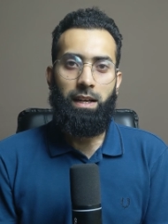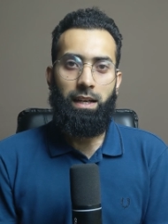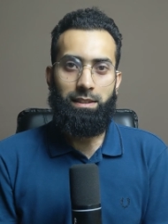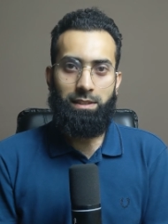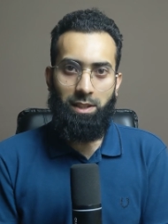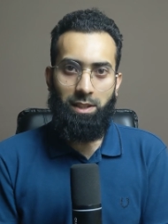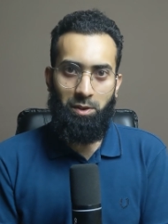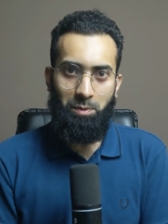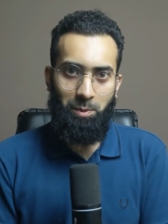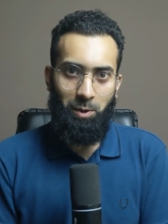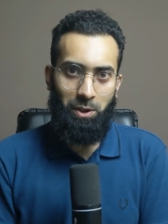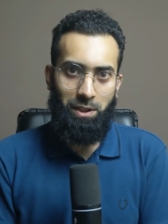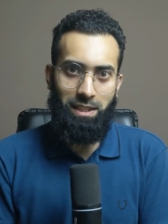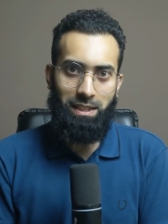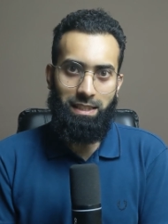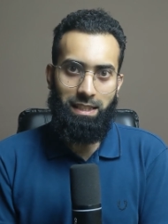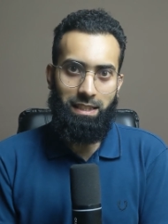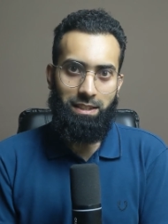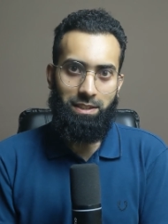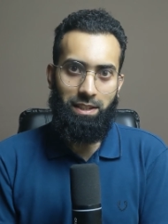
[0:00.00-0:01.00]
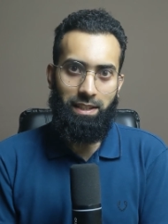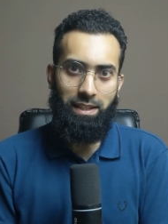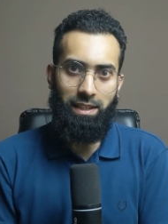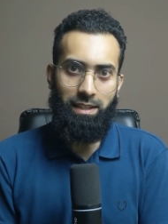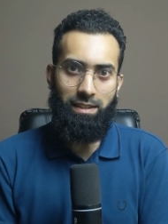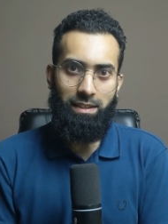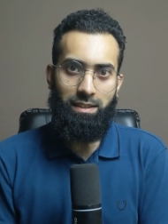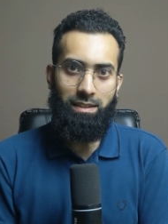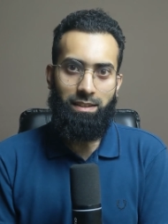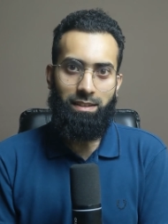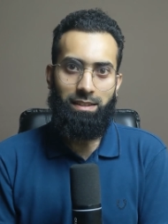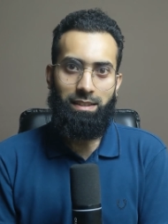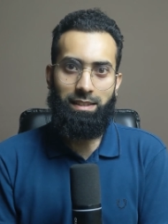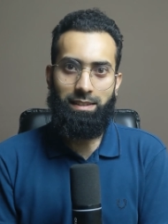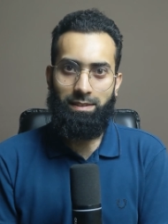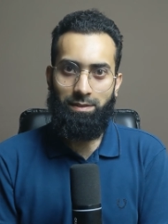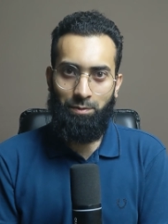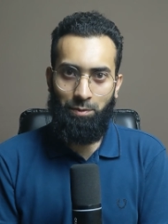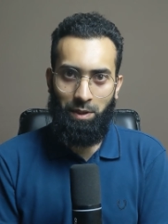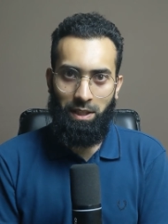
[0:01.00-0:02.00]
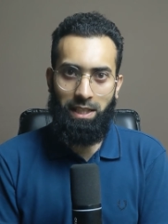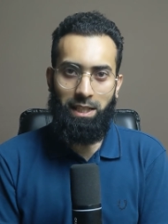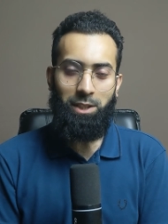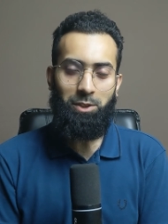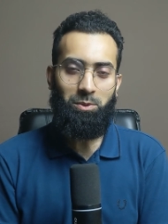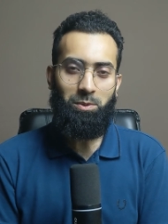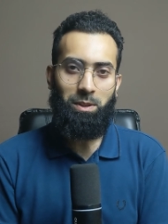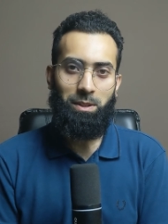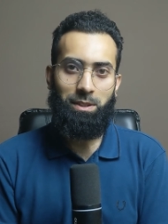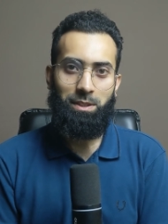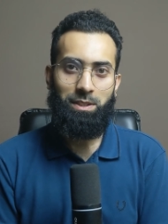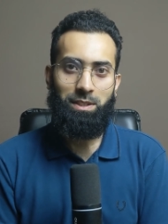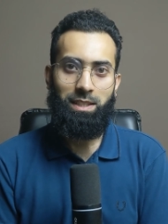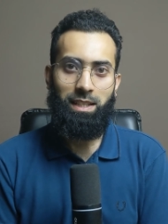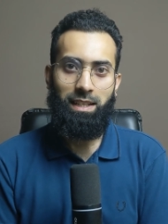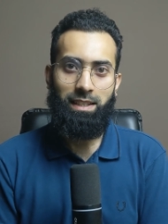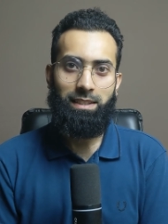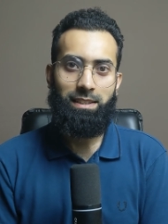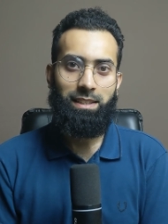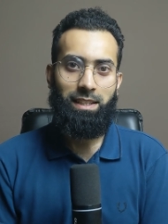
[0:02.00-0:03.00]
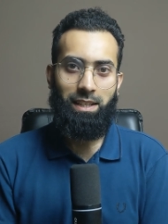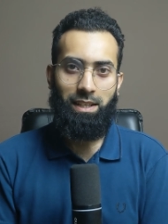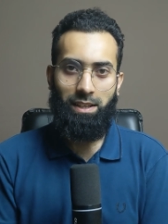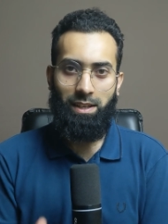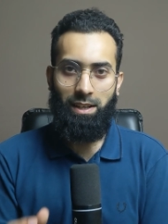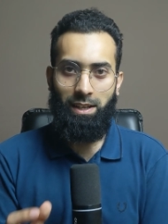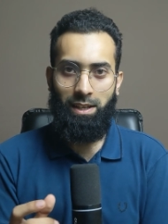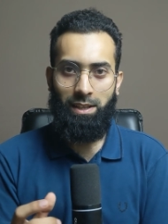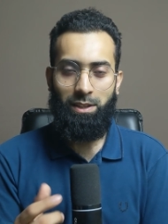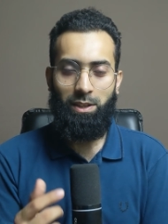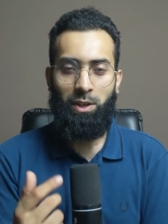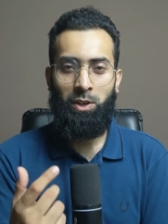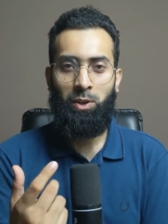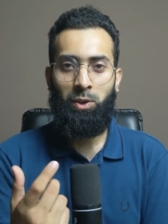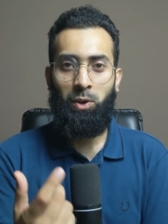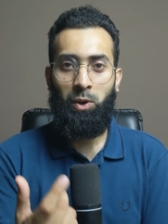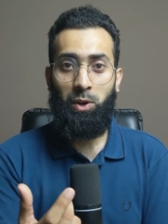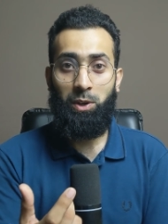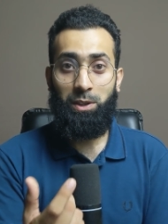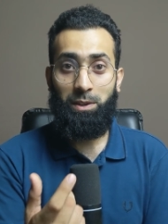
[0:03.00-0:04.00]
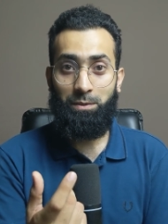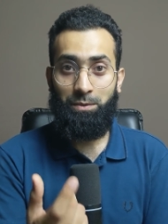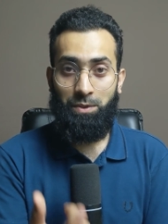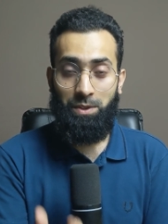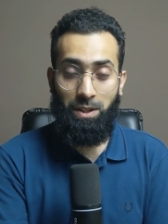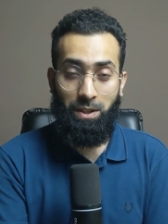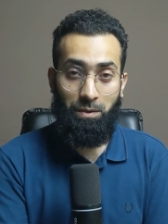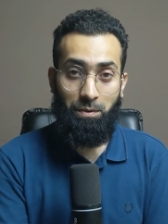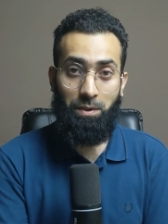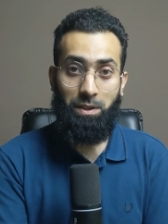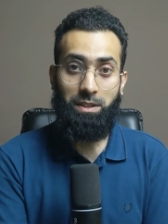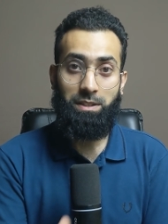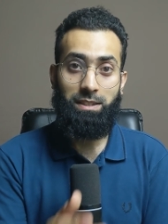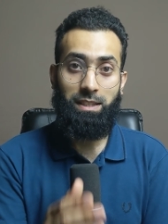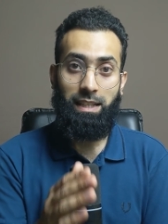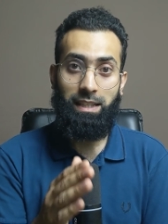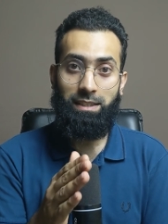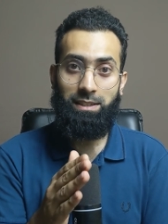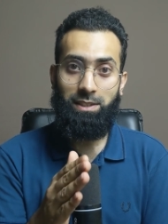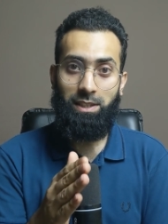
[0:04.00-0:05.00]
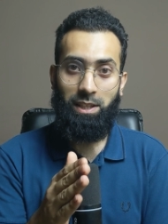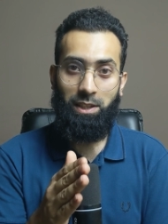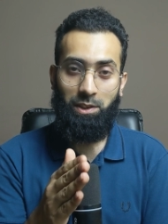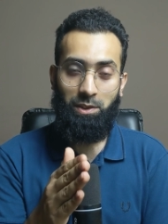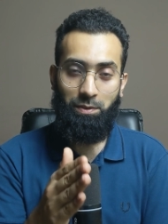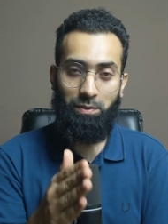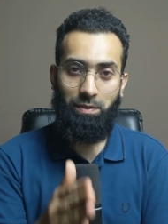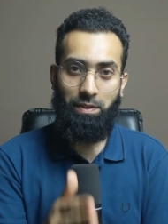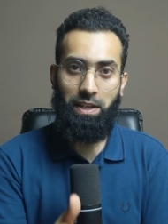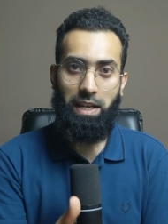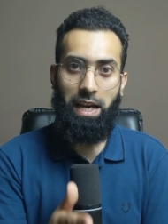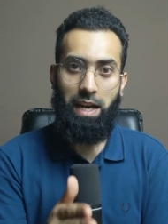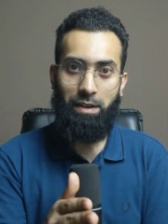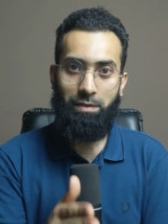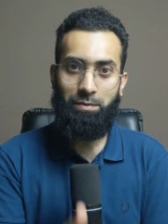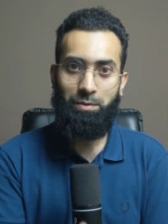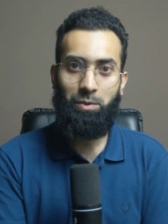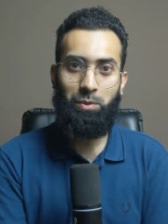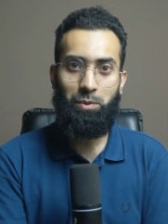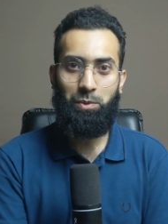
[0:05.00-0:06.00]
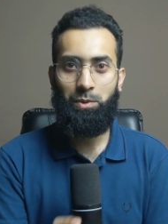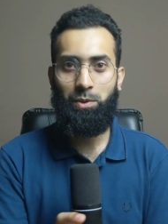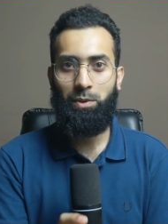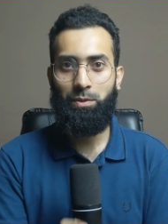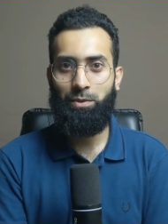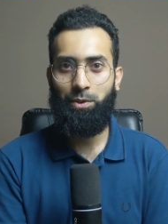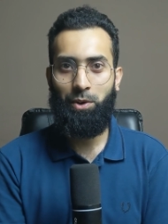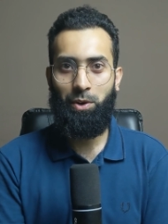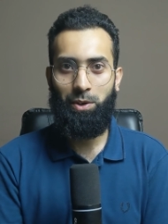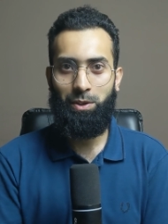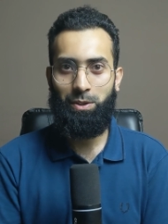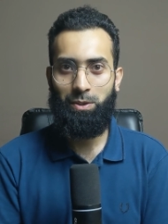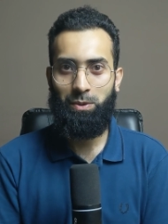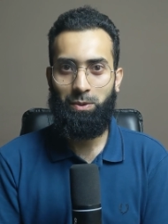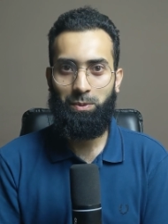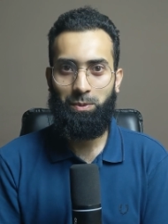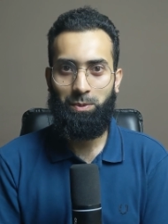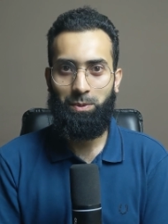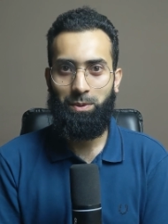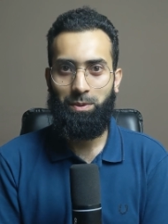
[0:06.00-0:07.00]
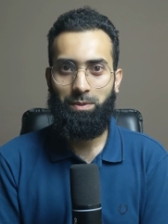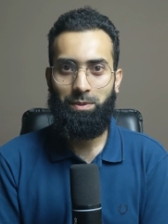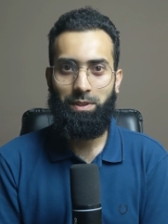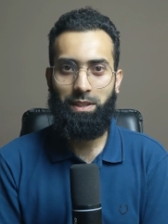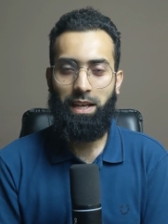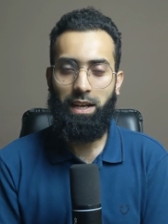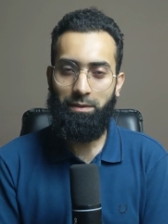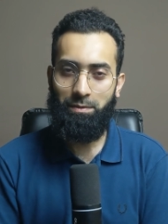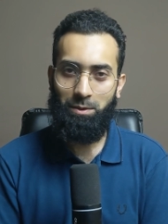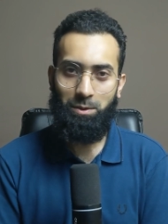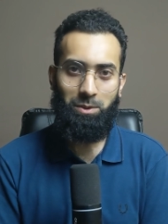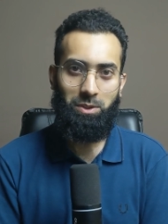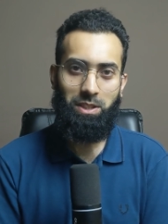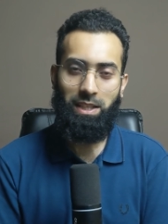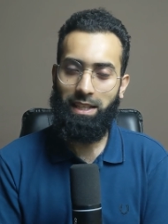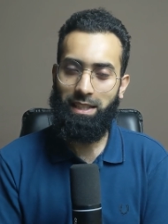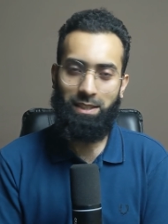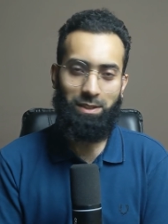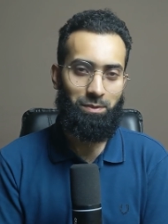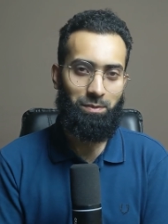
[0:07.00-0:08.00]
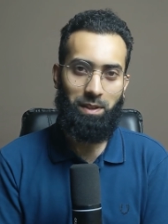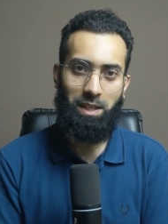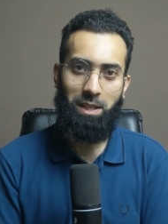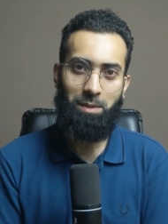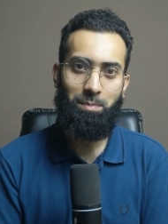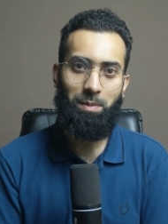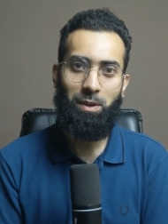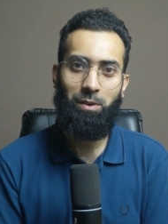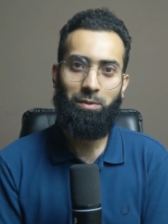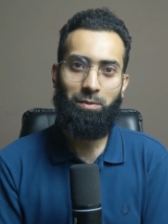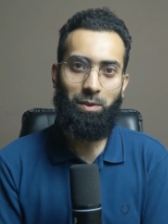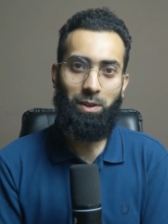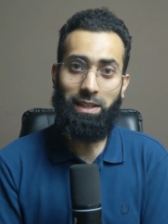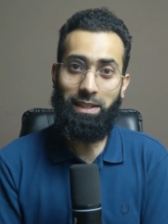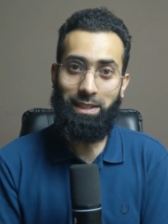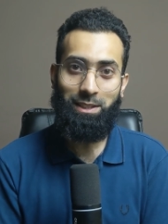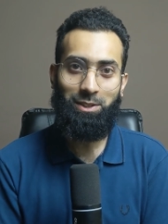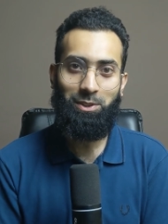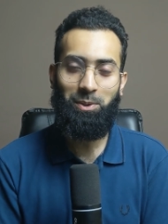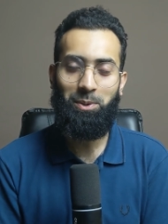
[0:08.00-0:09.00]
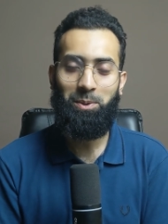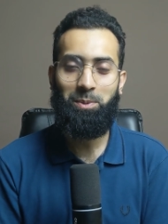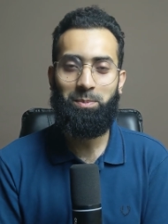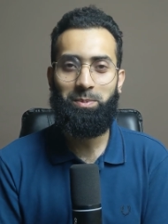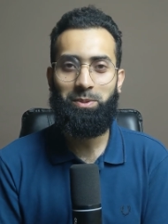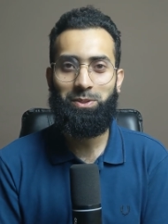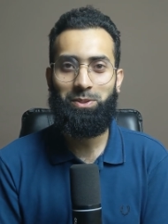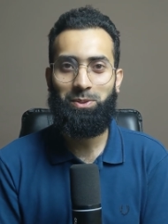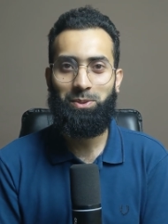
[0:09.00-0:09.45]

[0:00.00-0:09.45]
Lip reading: As a robotics engineer, we need to understand there are a lot of servers inside of NAV2 of ROS2. NAV2 stack is very powerful and it's open